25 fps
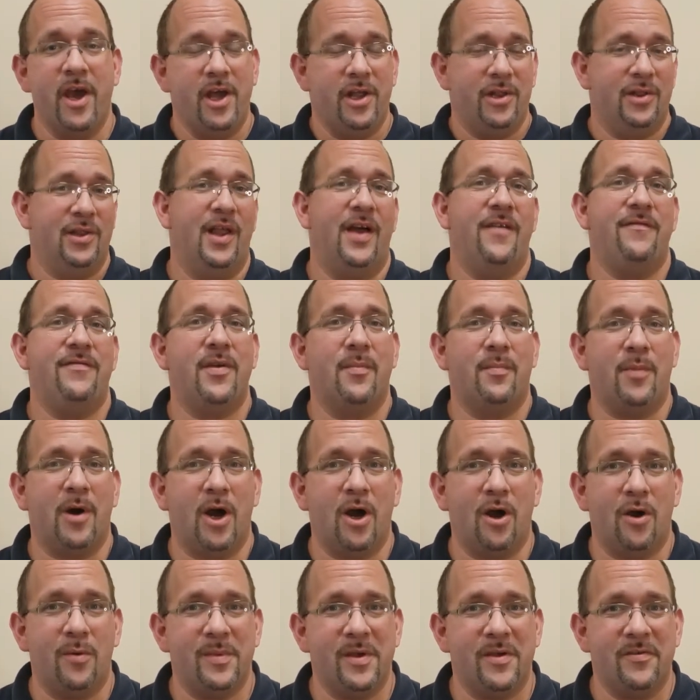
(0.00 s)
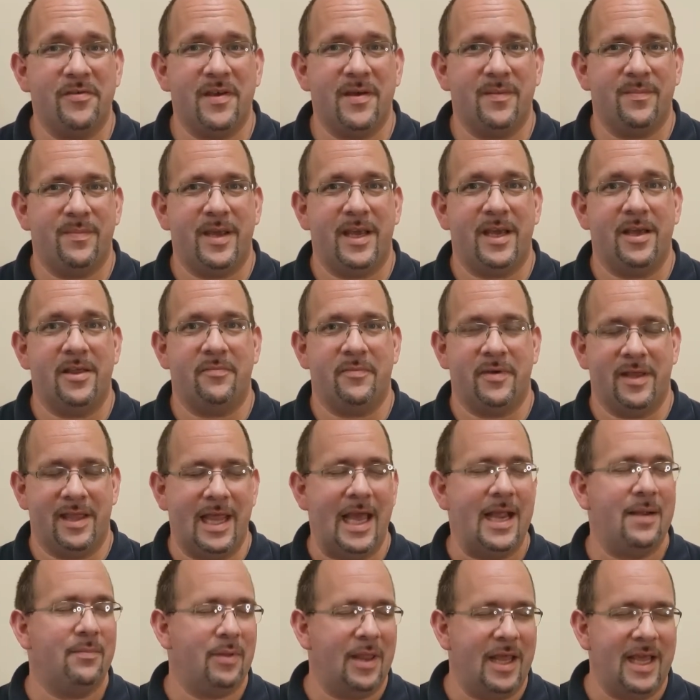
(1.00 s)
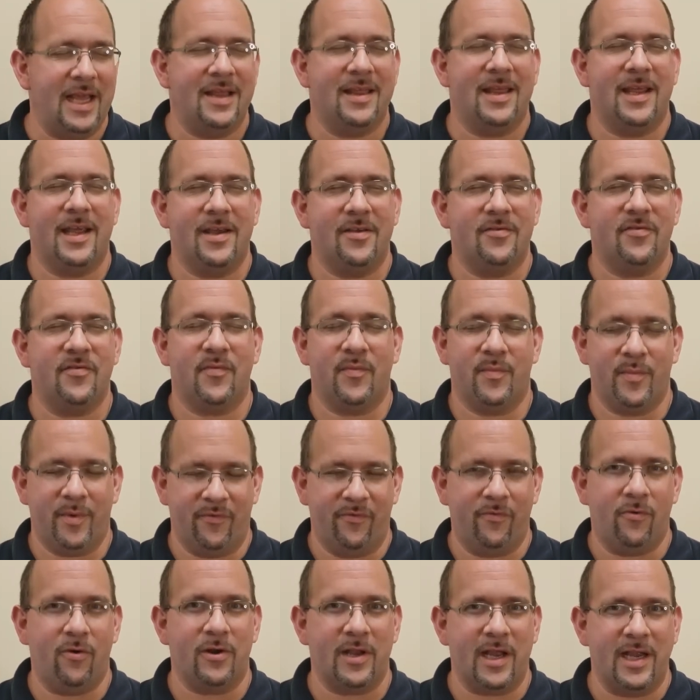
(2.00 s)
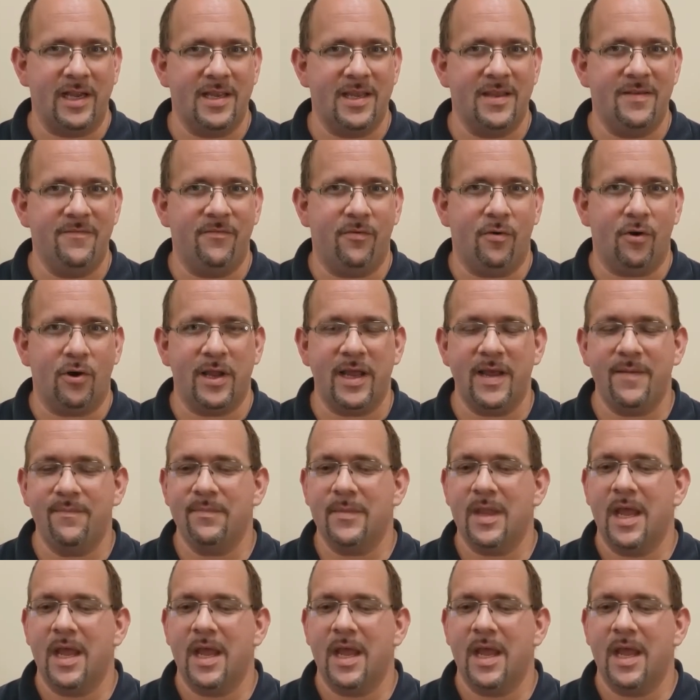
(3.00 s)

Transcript: love to borrow music because we like playing things from before 1940.